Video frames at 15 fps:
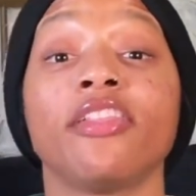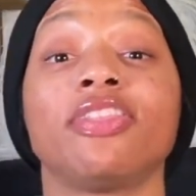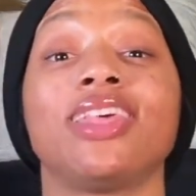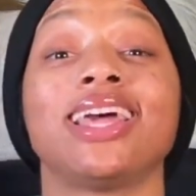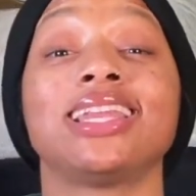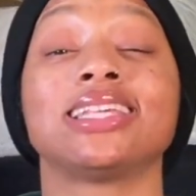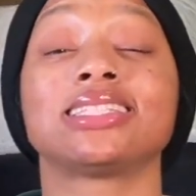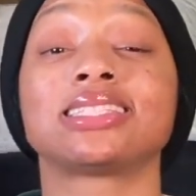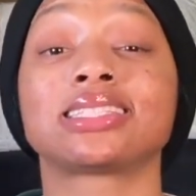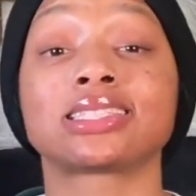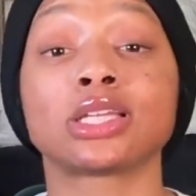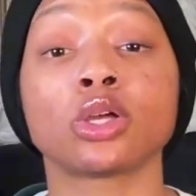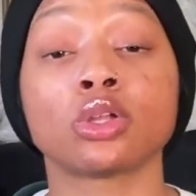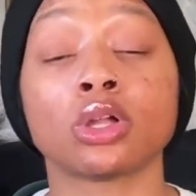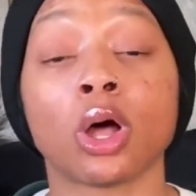That is
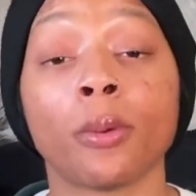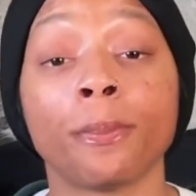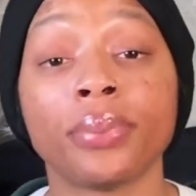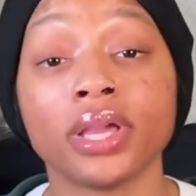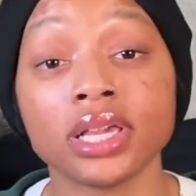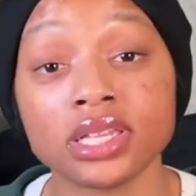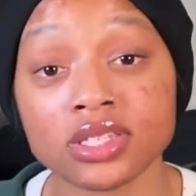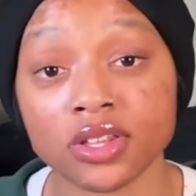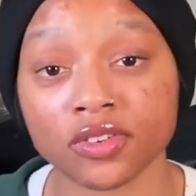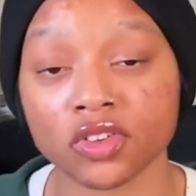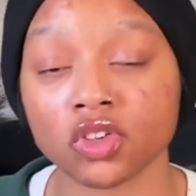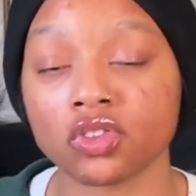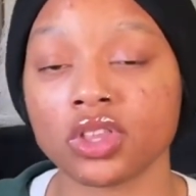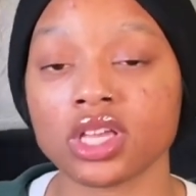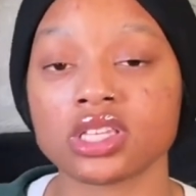still a piece of
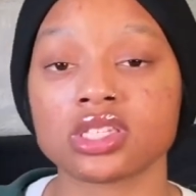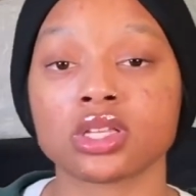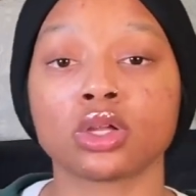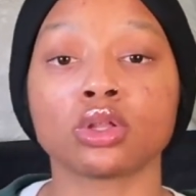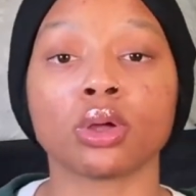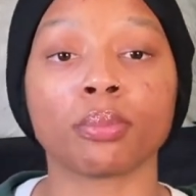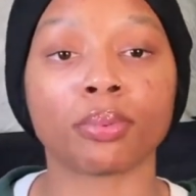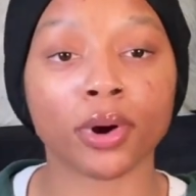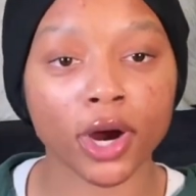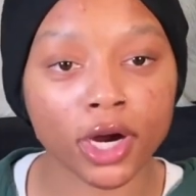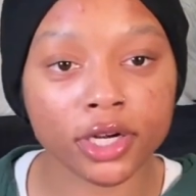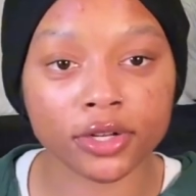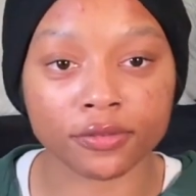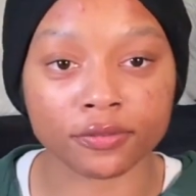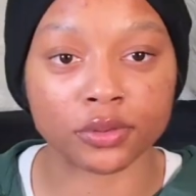you. That's still a
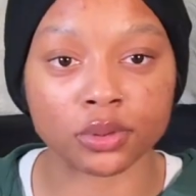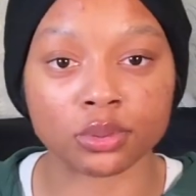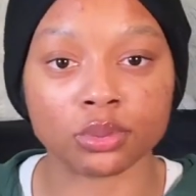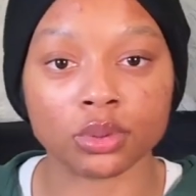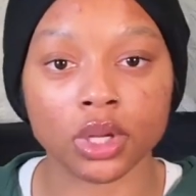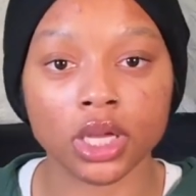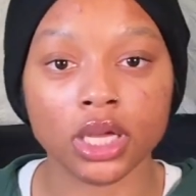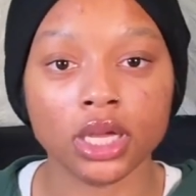part you.